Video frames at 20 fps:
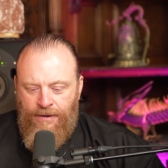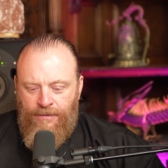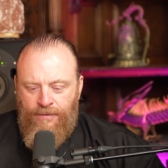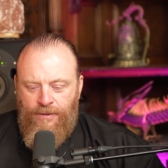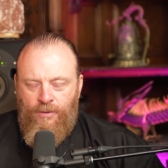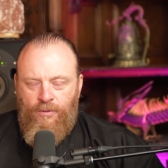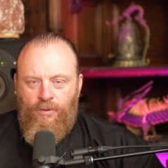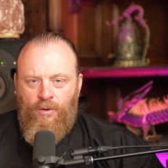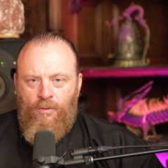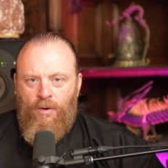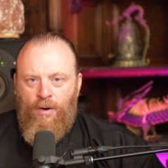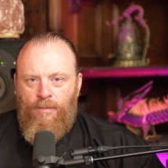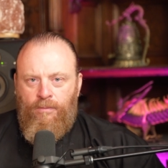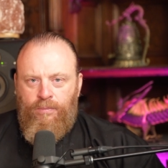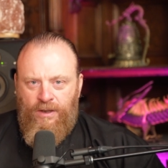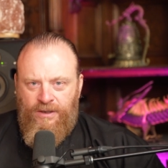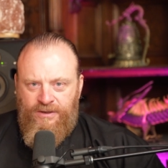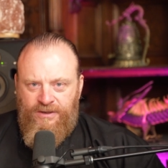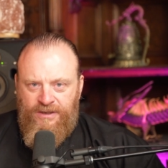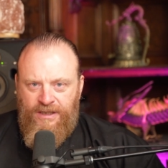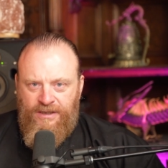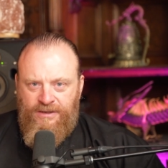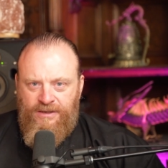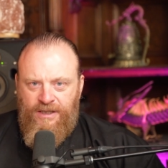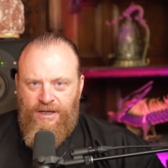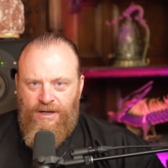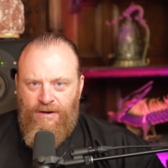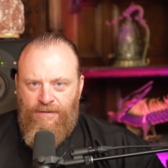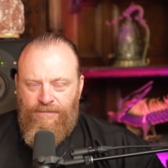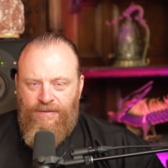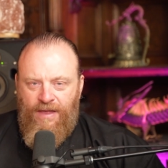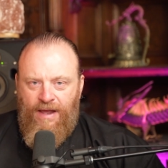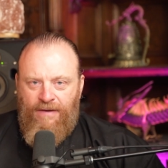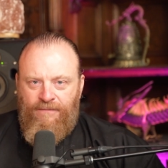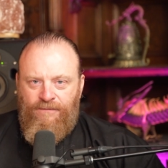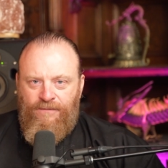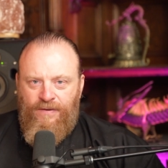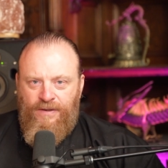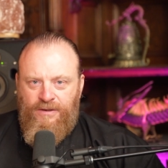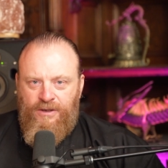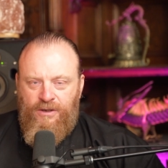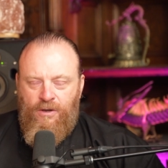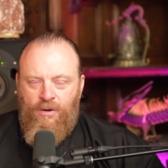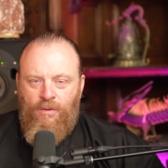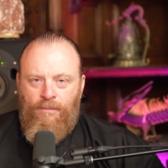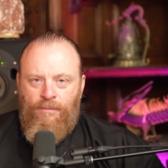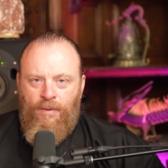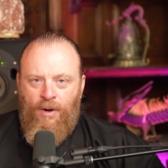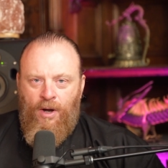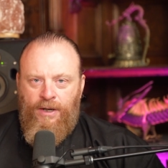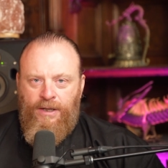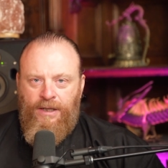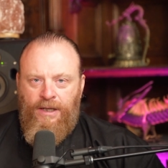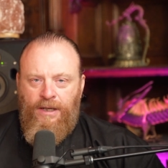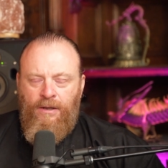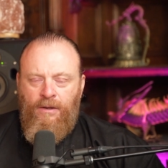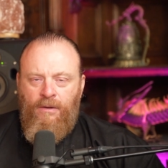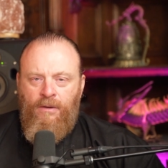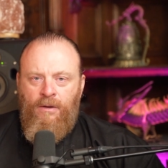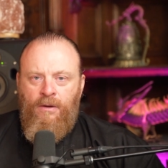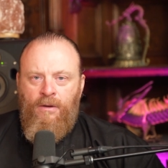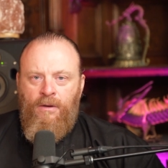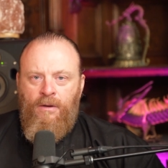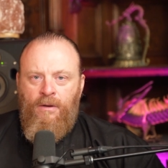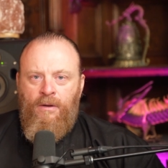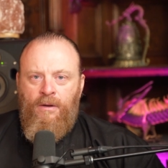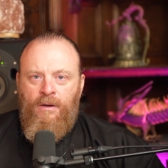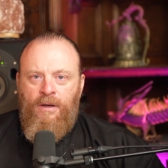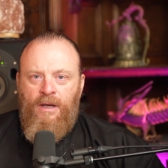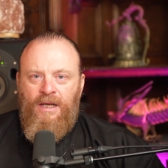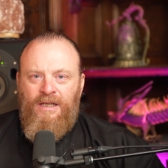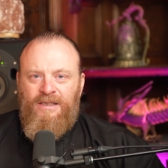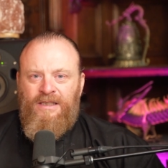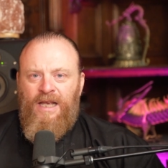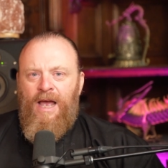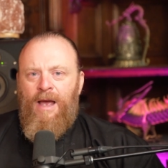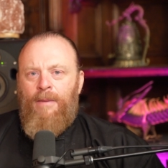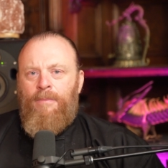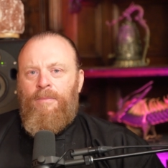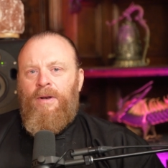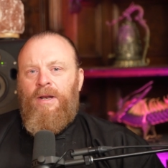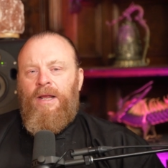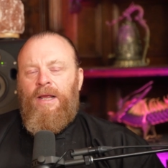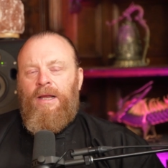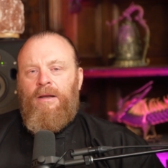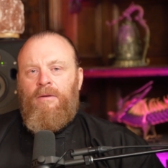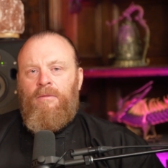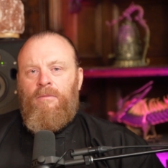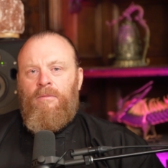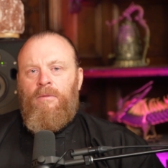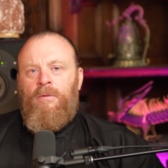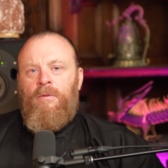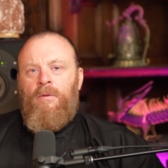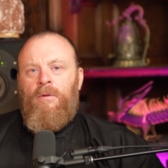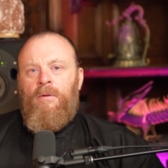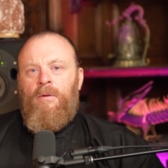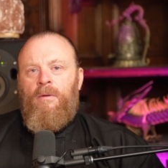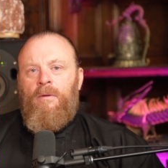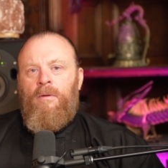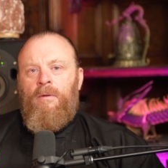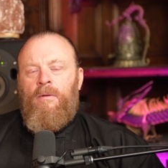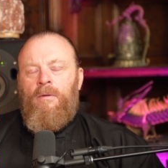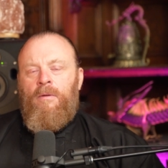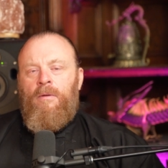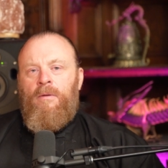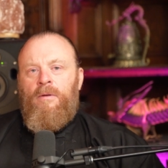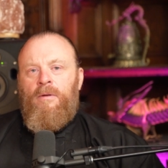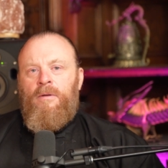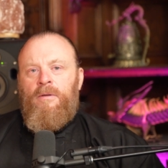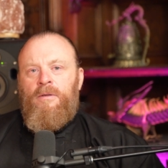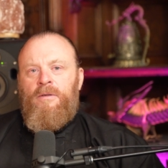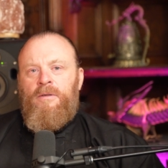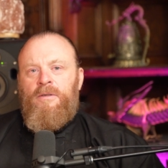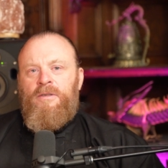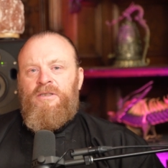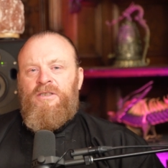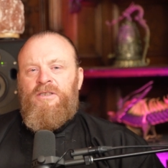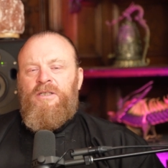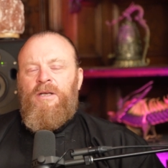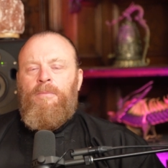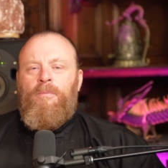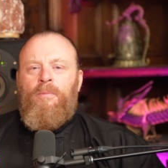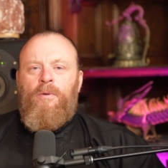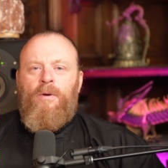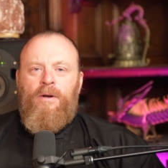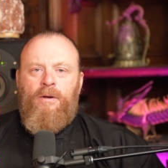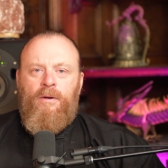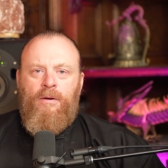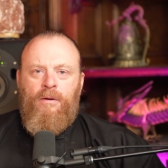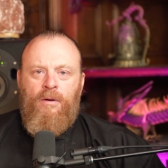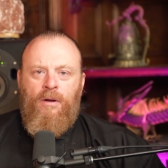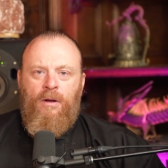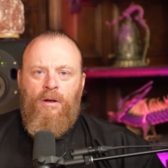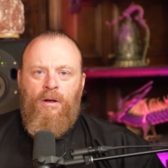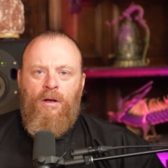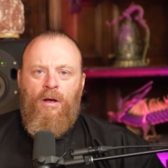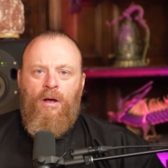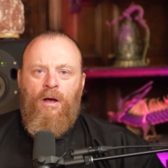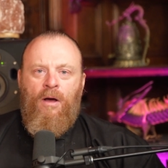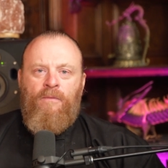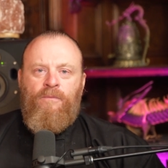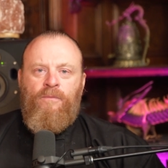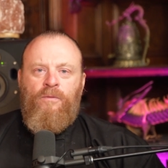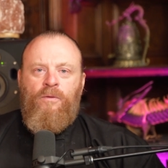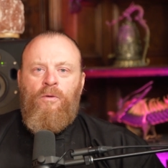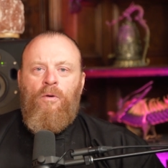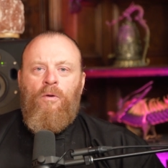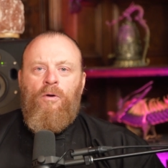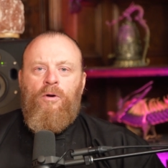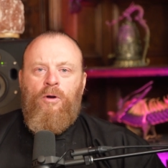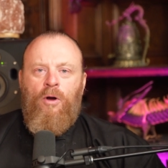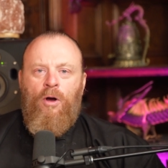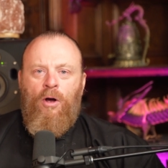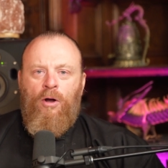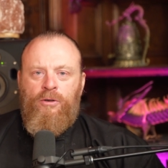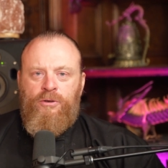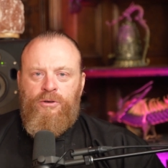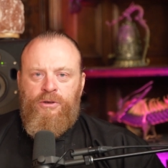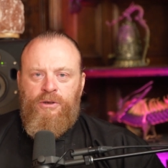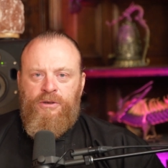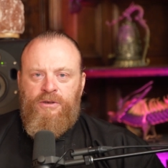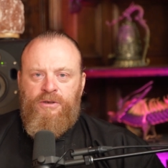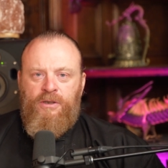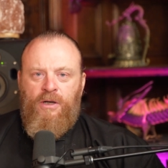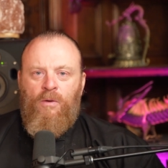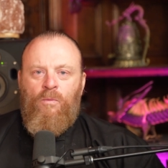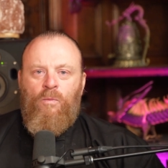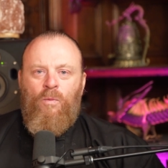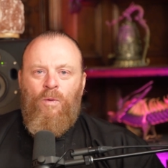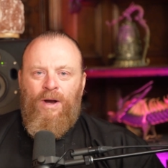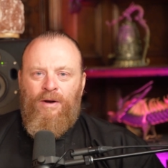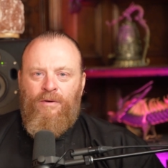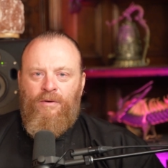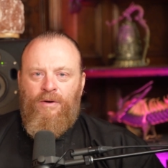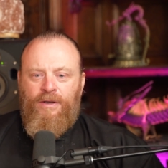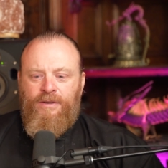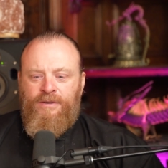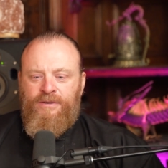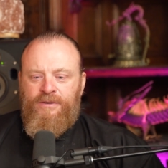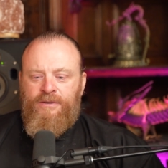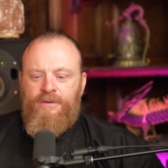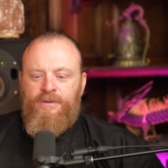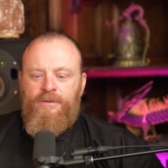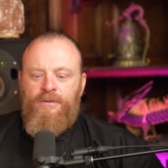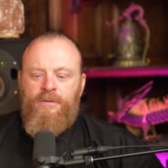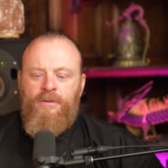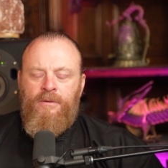The neuroplasticity of that physical body is happening separate of your conscious awareness.